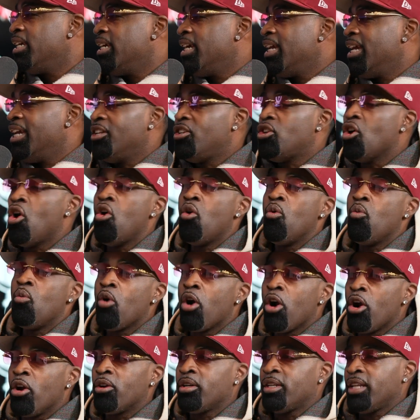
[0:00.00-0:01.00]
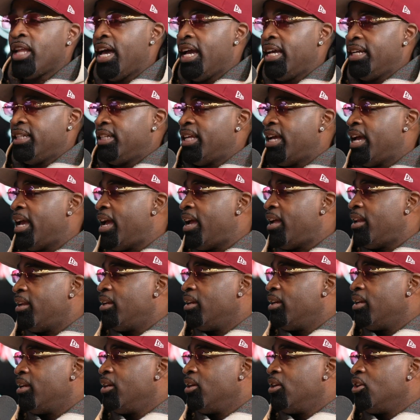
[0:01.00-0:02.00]
It don't work like that.
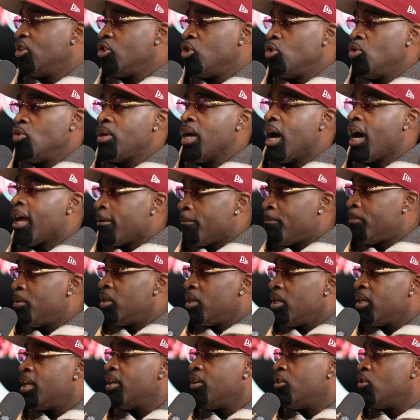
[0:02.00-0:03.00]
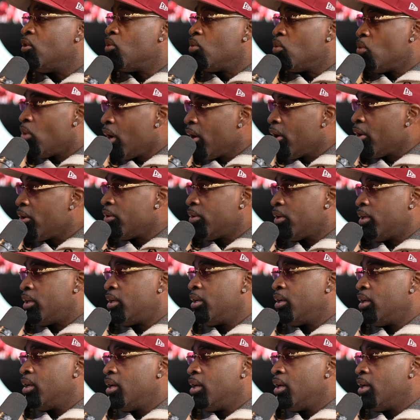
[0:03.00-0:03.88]
You got to put in the work,